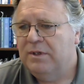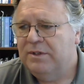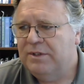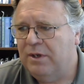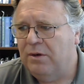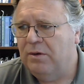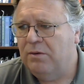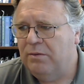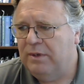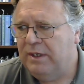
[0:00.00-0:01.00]

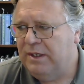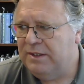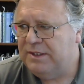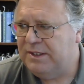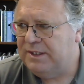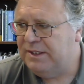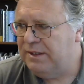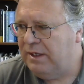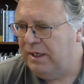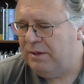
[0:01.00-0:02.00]
So
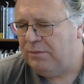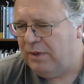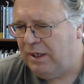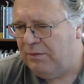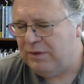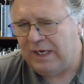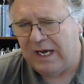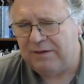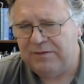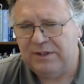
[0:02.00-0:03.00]
he would
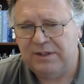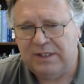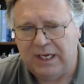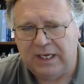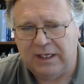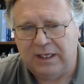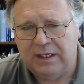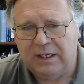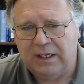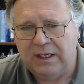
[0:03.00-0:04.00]
have to think,
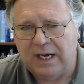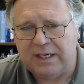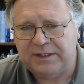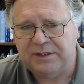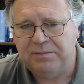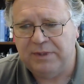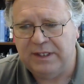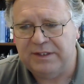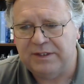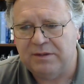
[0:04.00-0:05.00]
he has to be
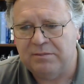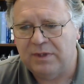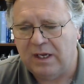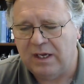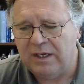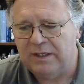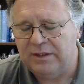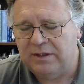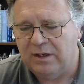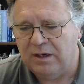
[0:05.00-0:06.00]
some
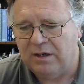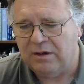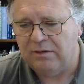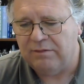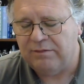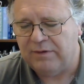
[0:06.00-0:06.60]
kind of